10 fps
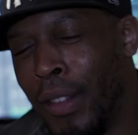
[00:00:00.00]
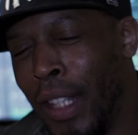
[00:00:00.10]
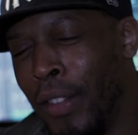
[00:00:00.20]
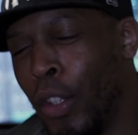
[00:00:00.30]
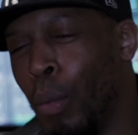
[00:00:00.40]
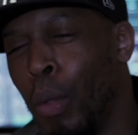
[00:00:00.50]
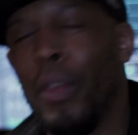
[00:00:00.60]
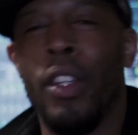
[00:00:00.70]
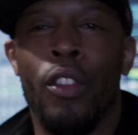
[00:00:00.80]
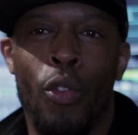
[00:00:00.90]
disco
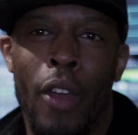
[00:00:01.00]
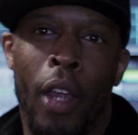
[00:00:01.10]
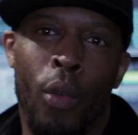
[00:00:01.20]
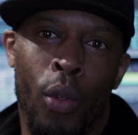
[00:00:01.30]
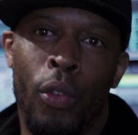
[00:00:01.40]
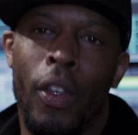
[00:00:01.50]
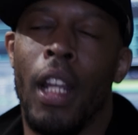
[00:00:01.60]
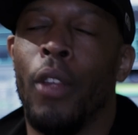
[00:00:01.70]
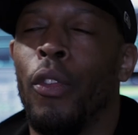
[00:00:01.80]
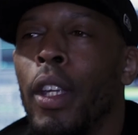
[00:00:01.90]
moving into rare groove
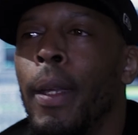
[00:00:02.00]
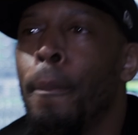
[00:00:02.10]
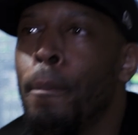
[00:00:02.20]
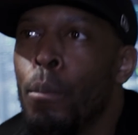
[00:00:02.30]
kind of thing.